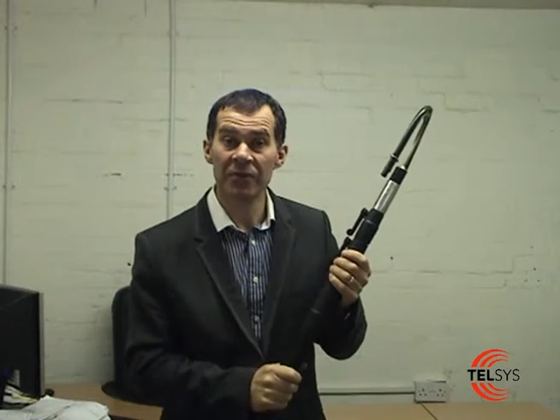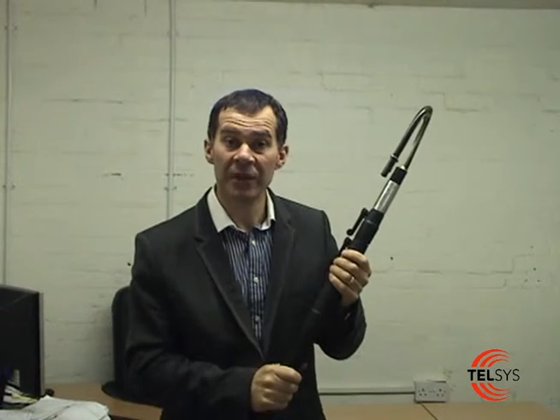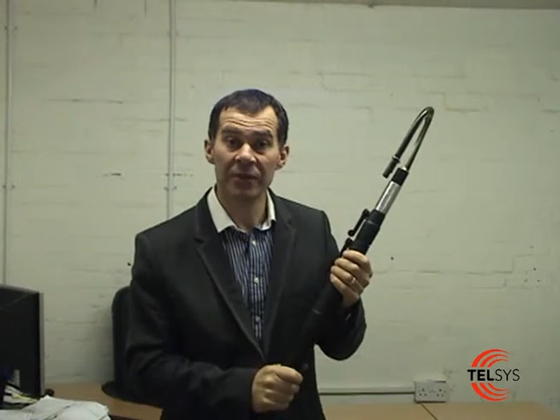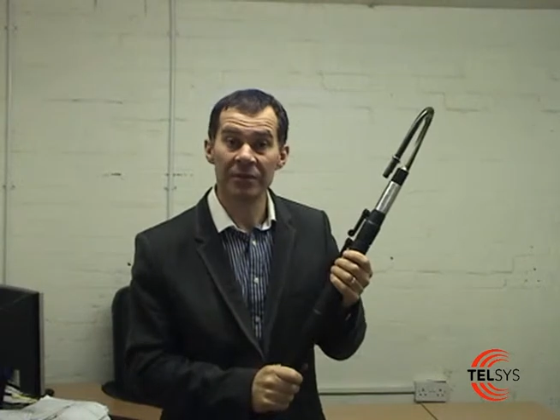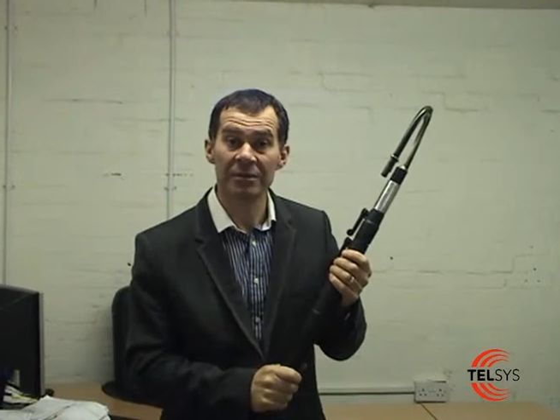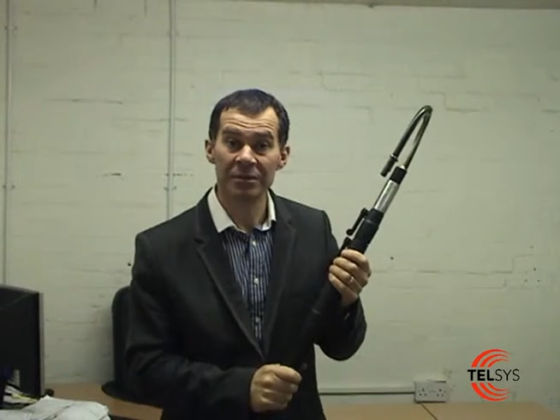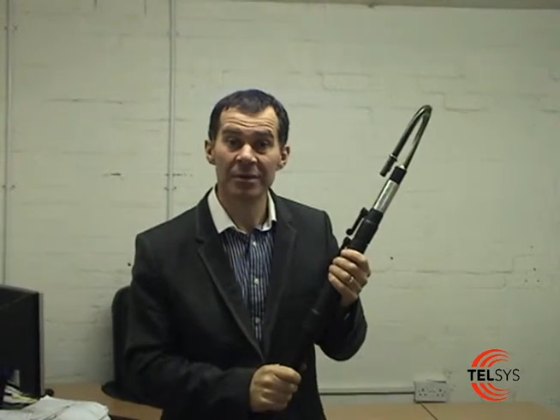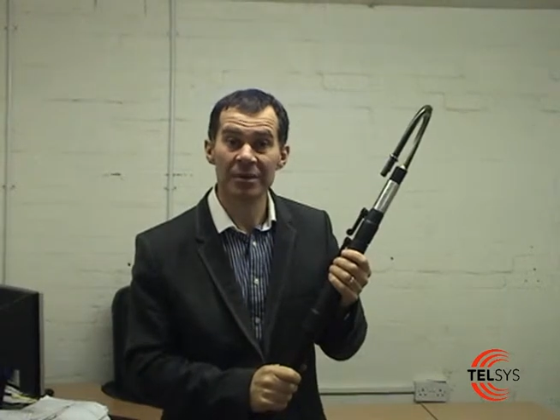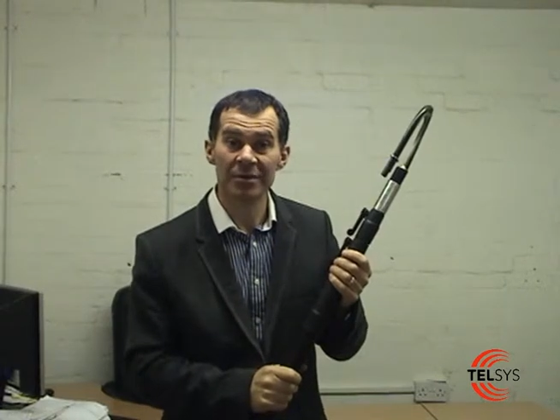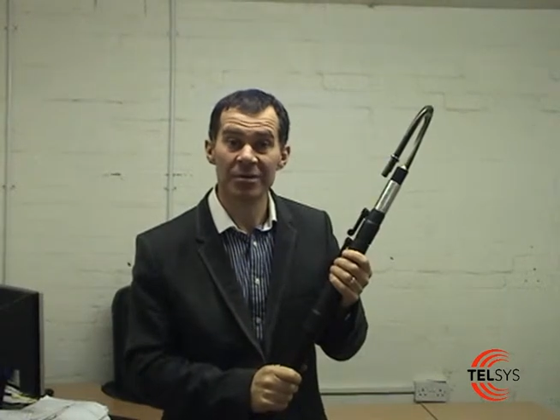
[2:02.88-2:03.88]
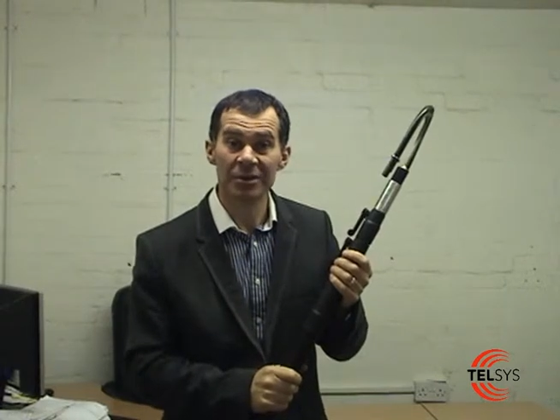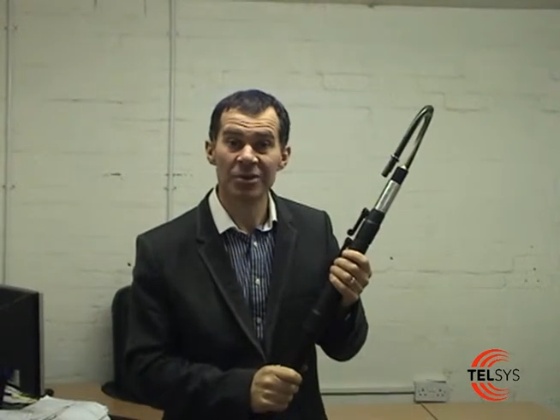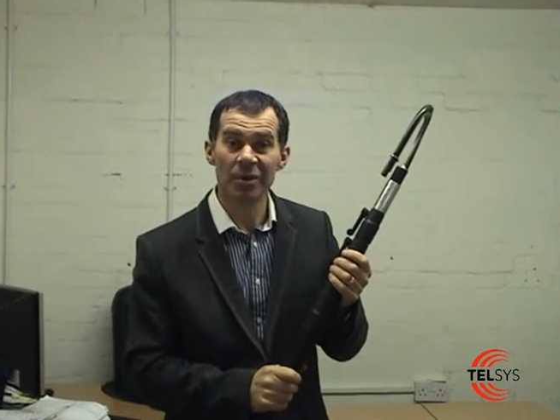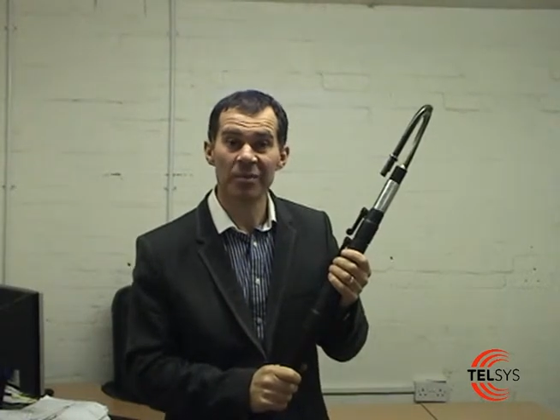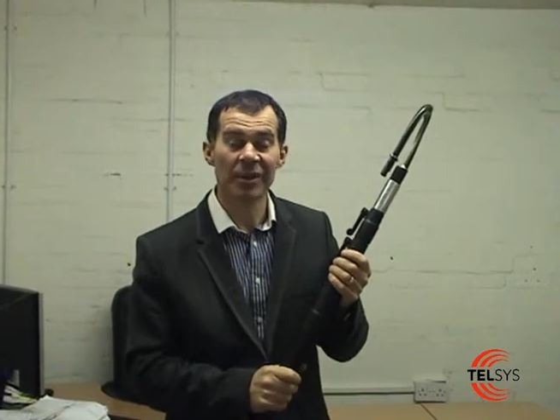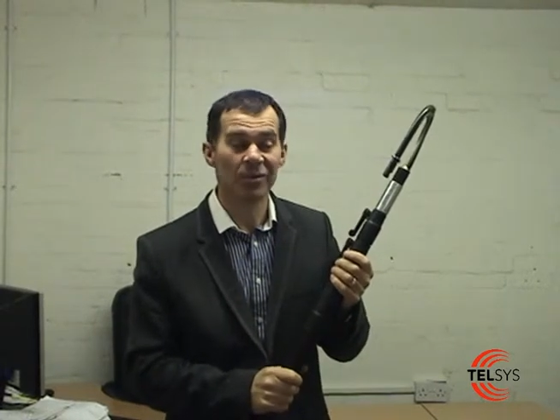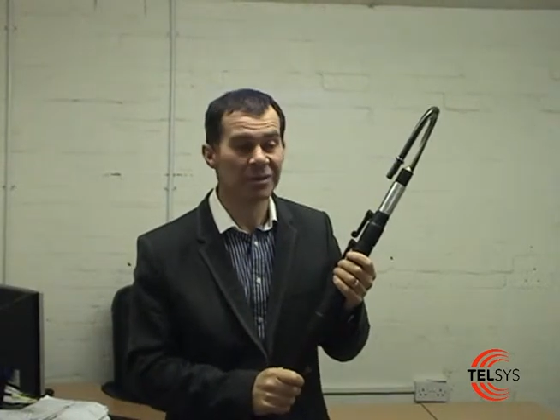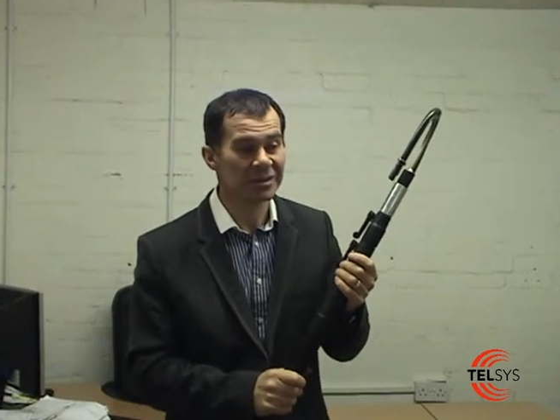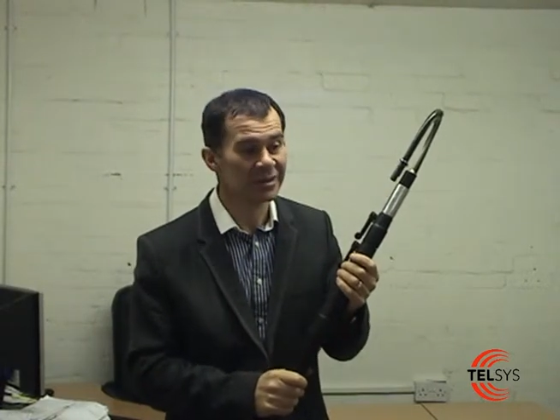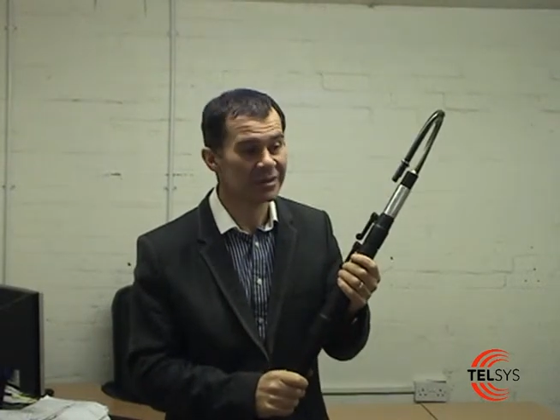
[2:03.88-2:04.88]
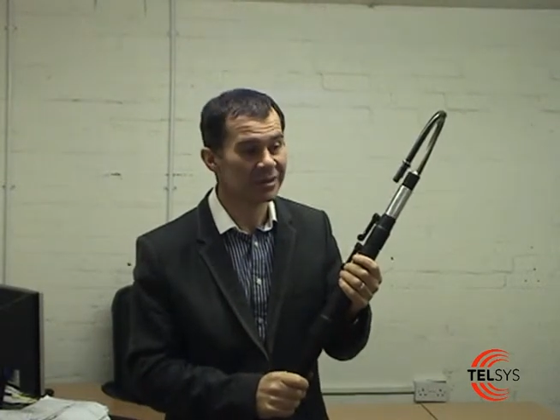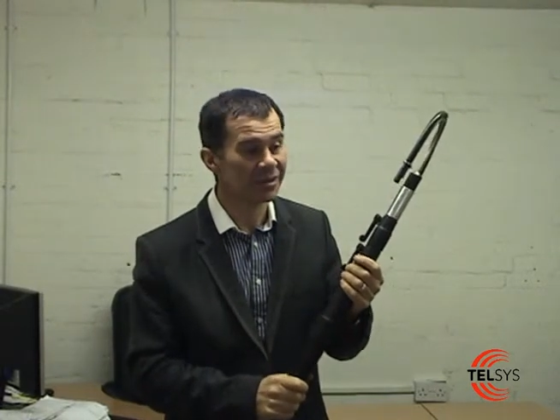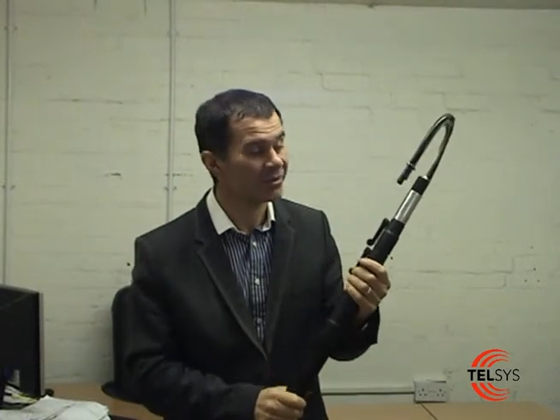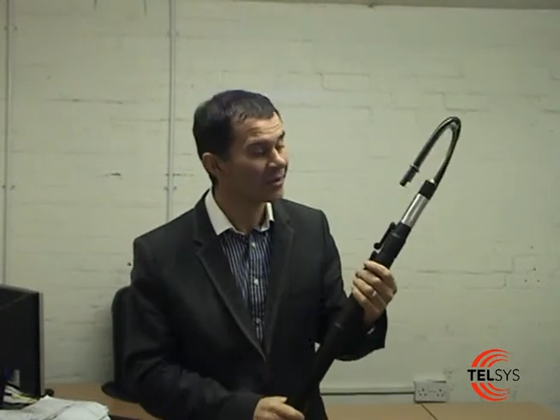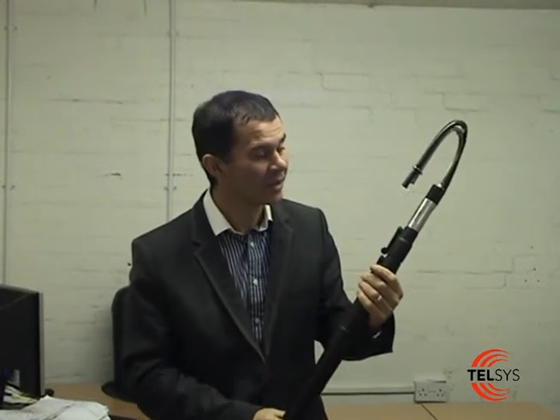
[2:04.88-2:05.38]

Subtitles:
field doing the job that they wanted it to do.